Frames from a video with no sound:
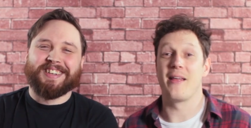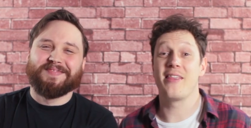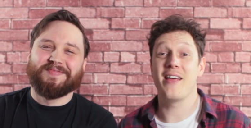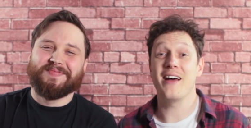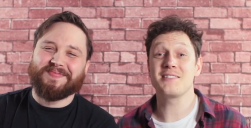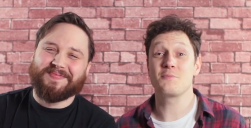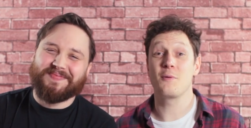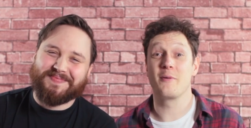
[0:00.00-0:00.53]

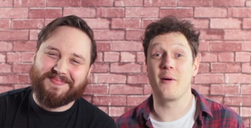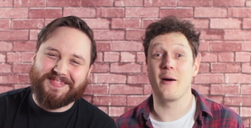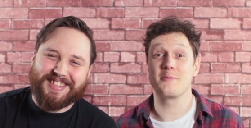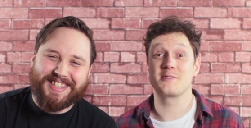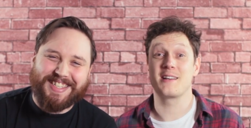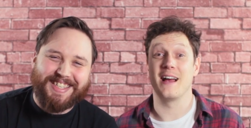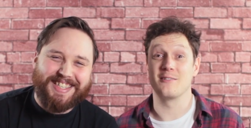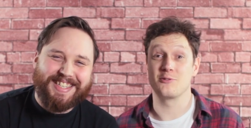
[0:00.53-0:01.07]
Speaker 1: that's probably why it
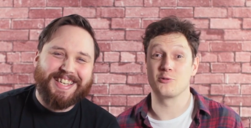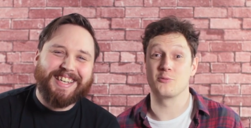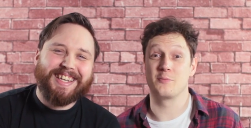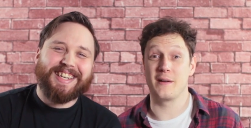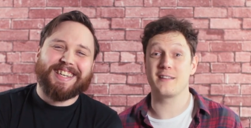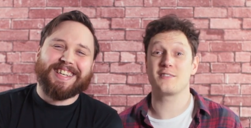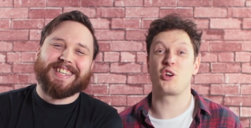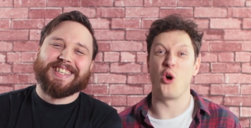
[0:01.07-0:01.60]
was cancelled,
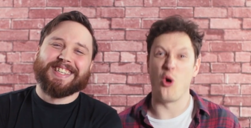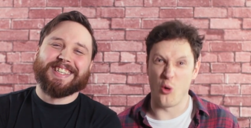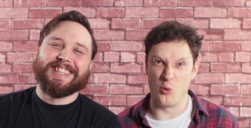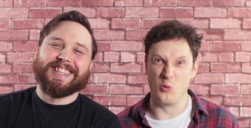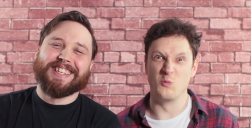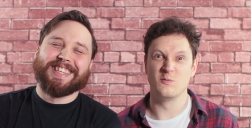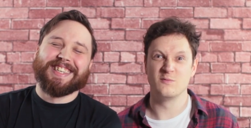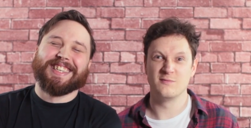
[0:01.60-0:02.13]
but it's cool.
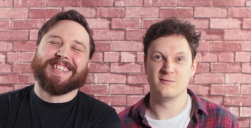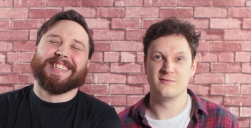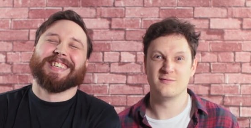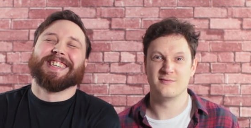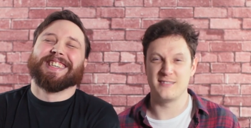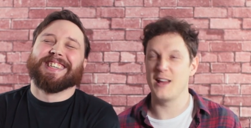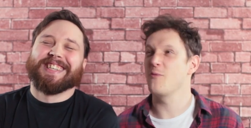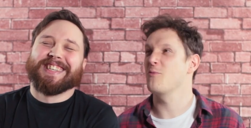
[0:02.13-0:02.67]

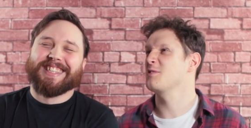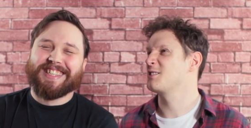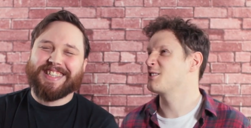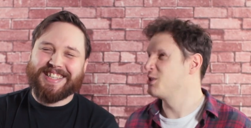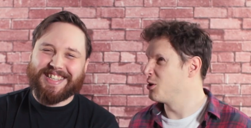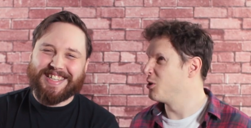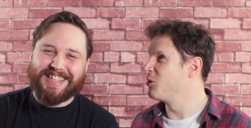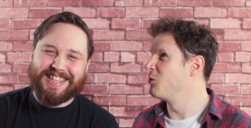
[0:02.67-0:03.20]
it was
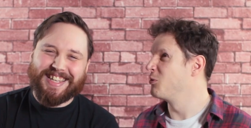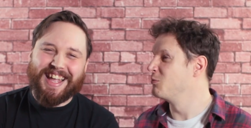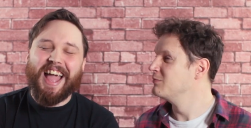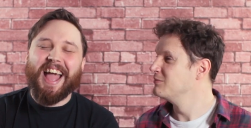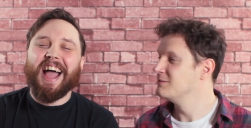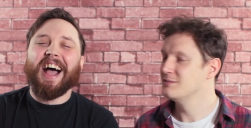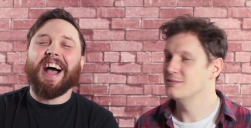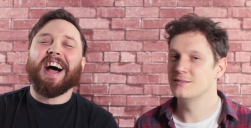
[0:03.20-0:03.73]
cool.
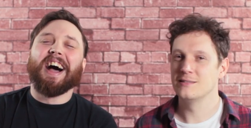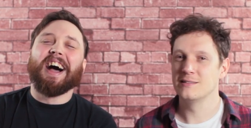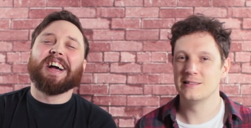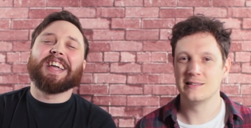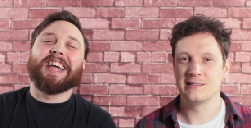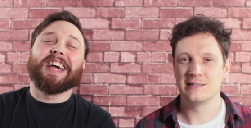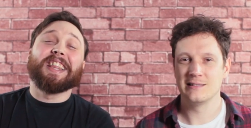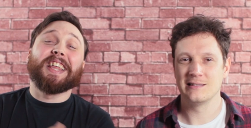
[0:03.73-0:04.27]
Uh,
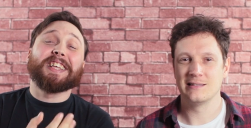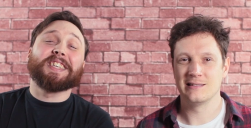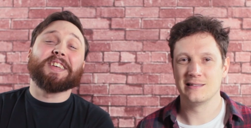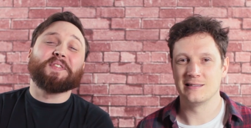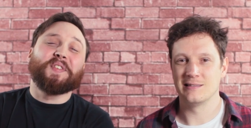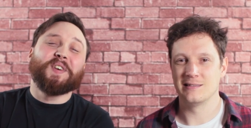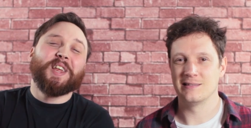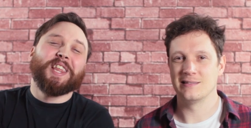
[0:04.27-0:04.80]
okay, that's
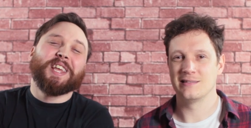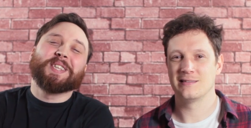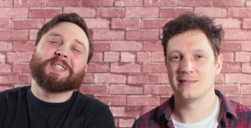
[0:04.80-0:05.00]
it for